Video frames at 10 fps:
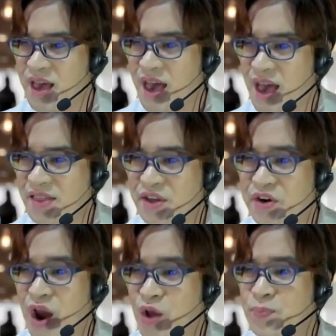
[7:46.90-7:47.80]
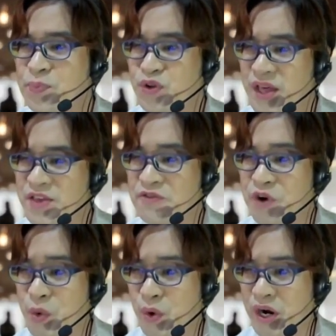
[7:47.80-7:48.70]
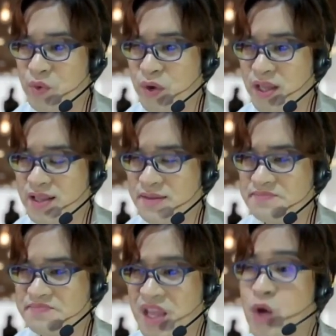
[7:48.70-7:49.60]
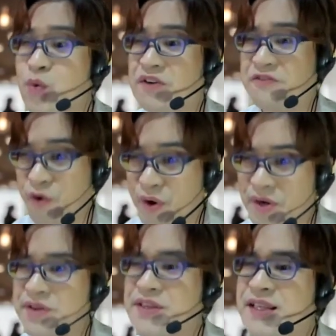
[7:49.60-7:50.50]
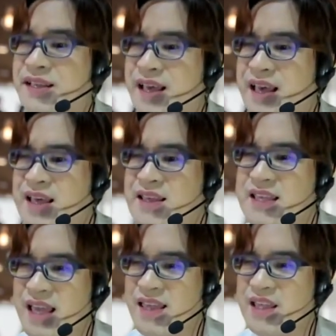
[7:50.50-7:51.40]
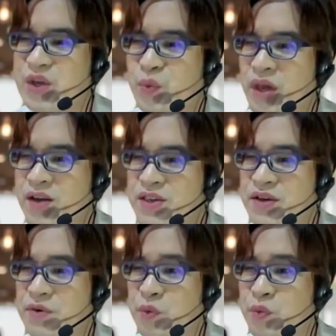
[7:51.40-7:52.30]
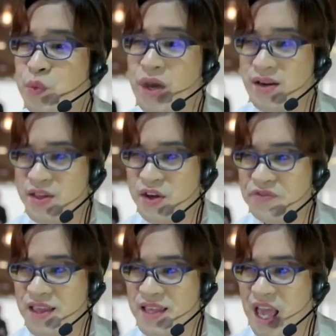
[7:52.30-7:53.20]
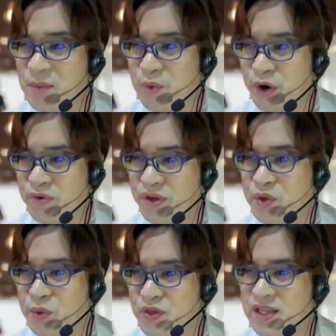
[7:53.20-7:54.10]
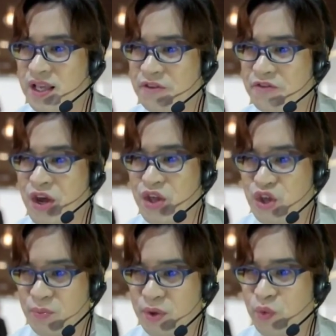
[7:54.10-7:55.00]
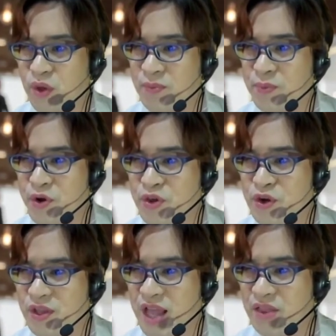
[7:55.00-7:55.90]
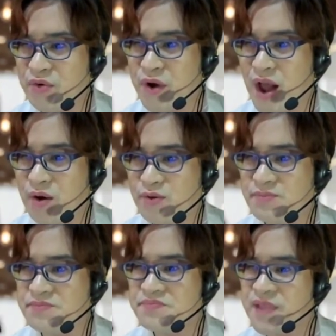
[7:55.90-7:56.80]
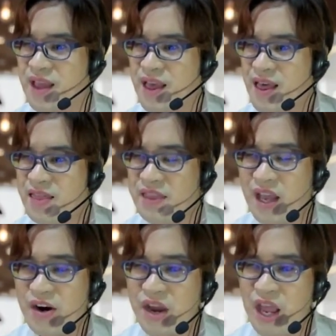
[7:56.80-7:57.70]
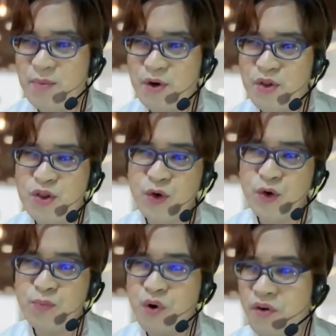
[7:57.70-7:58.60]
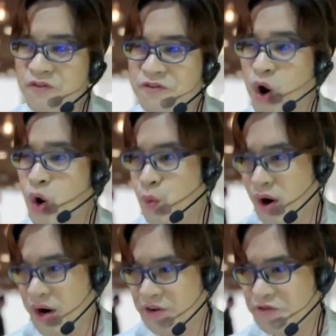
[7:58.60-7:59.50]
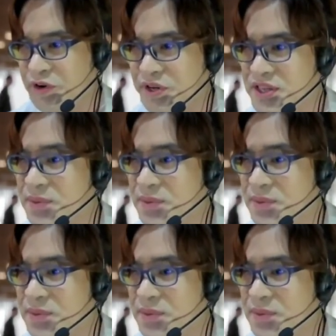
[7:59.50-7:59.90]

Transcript: and the ground pushes forward with equal force. Since the wheels of the skateboard reduce the friction between the person and the ground, they are able to move forward for